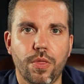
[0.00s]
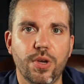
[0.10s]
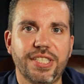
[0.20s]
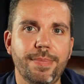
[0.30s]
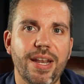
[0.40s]

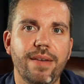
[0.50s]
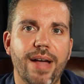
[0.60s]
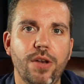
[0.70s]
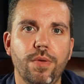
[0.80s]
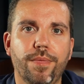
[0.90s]
The estimated
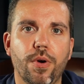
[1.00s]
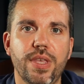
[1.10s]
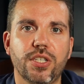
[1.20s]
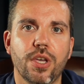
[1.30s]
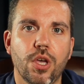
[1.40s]
value for
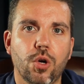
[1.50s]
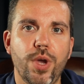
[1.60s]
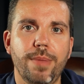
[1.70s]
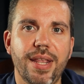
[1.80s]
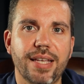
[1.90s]
this
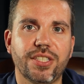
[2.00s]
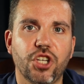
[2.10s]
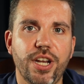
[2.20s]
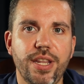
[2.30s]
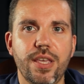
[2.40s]
Queen Midas
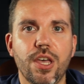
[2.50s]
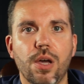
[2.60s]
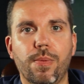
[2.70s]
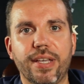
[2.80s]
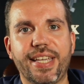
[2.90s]
Cellini
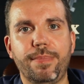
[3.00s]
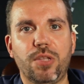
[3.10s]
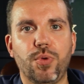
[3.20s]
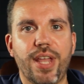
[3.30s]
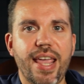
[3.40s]
was set
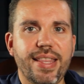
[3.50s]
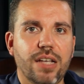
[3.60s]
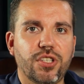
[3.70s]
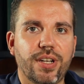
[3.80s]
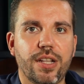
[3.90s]
between
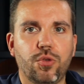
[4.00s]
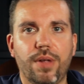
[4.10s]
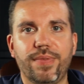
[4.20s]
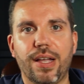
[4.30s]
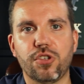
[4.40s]
$8,000 and
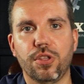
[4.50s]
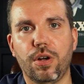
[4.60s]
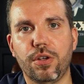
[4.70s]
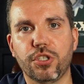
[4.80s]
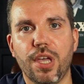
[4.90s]

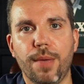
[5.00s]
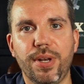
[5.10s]
$12,000,